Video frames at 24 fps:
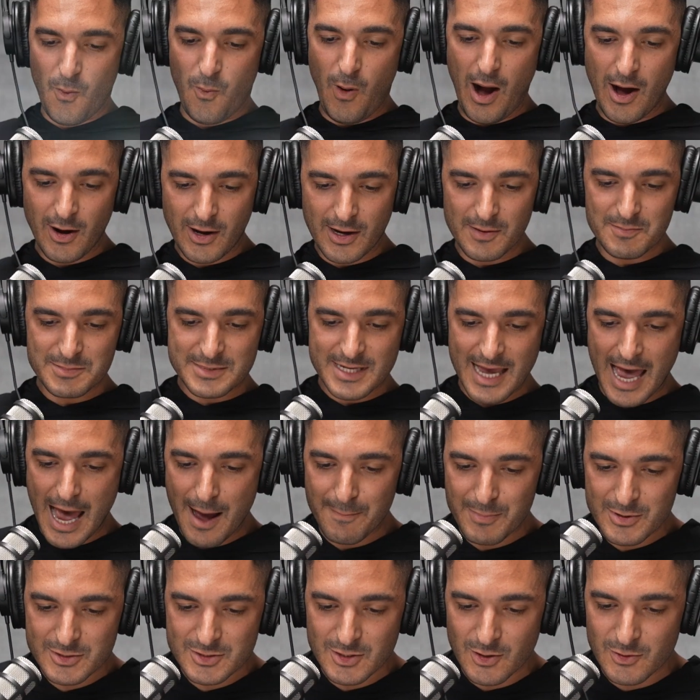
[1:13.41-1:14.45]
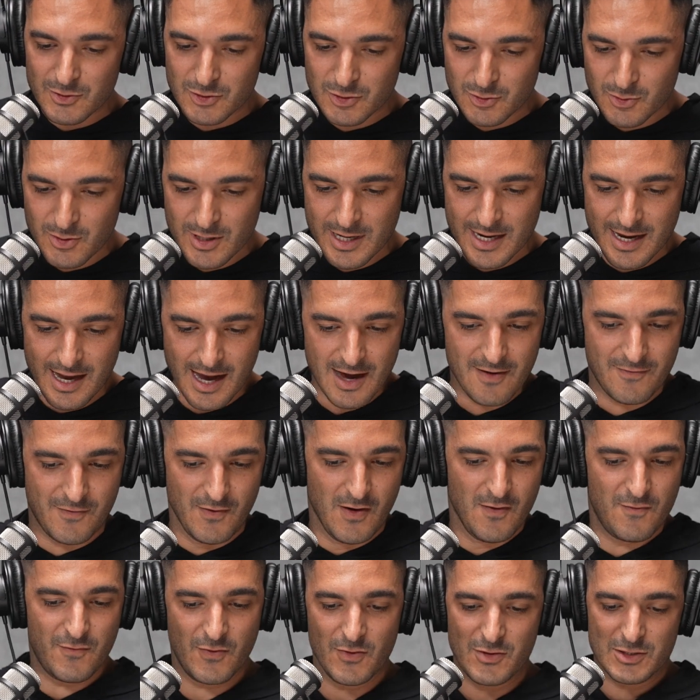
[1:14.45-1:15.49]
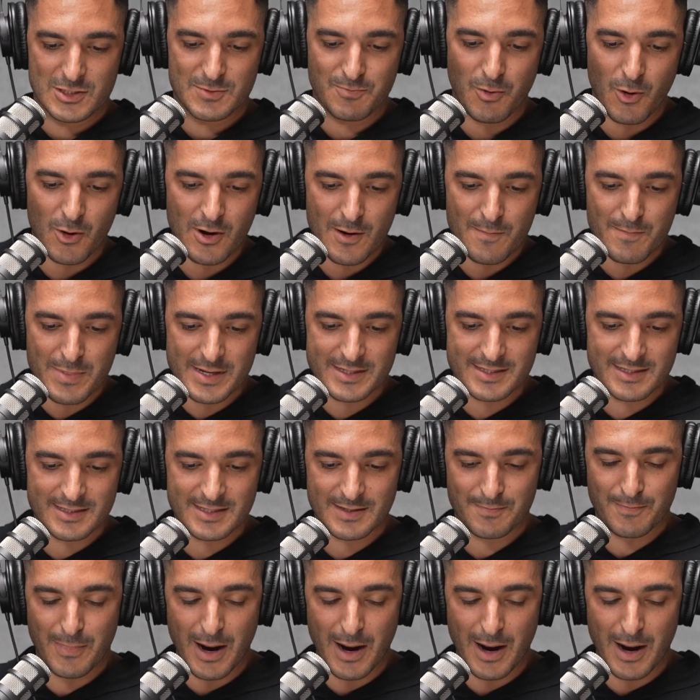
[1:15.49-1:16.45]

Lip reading: Welcome to episode 3 of For the Sport of Business